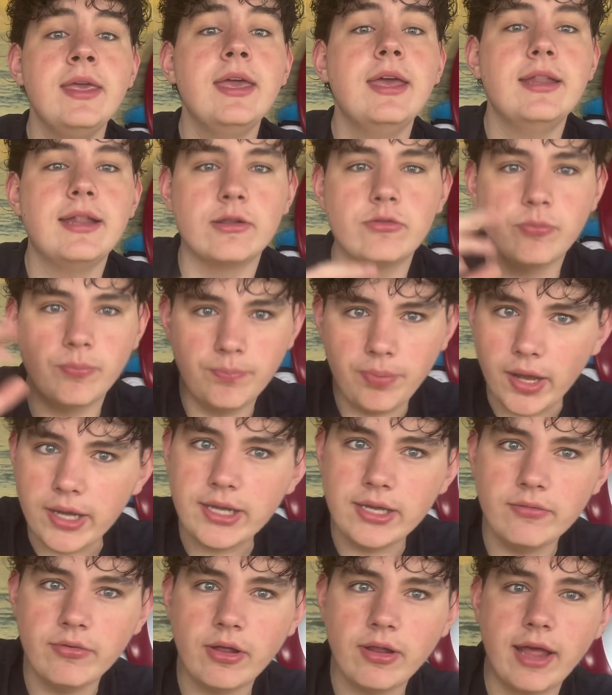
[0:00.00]
That's when
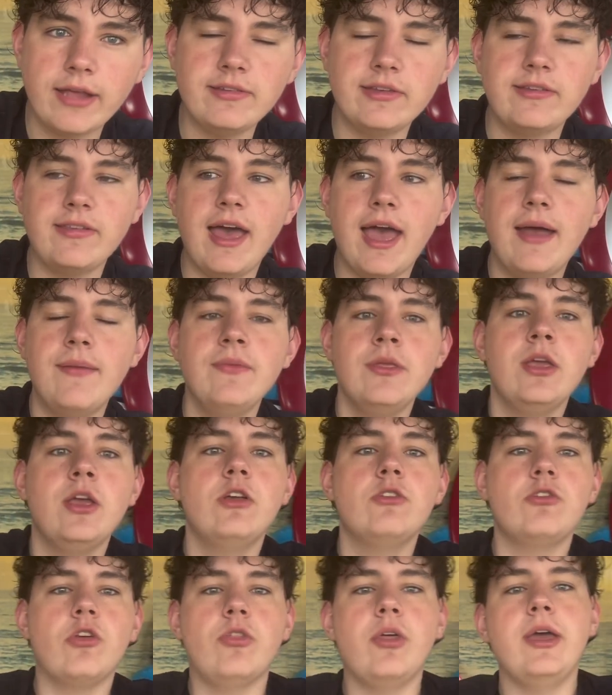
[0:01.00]
Bucky realizes that.
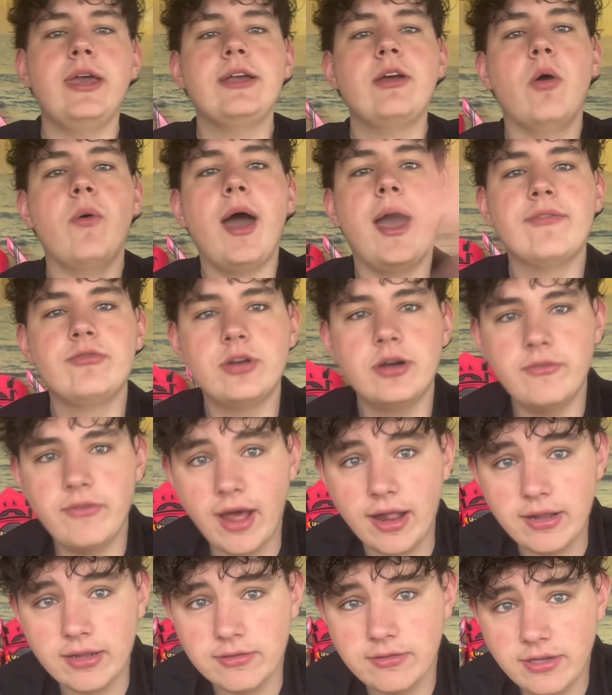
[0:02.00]
So they go after
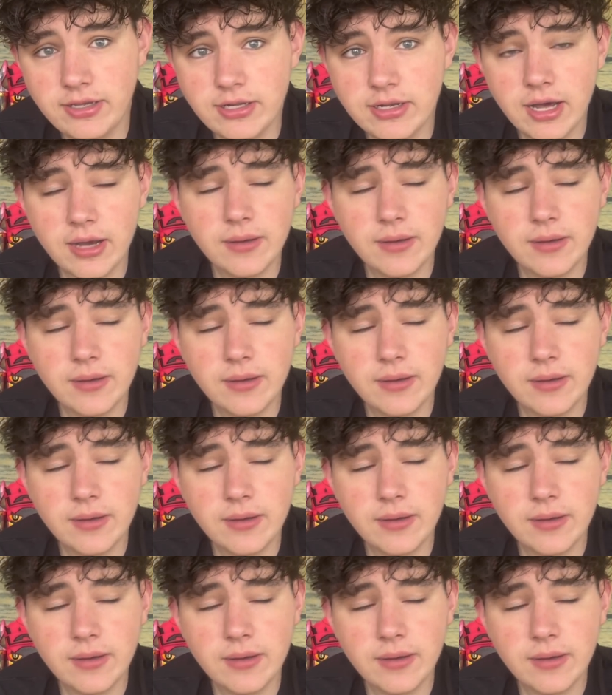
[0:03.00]
Valentina.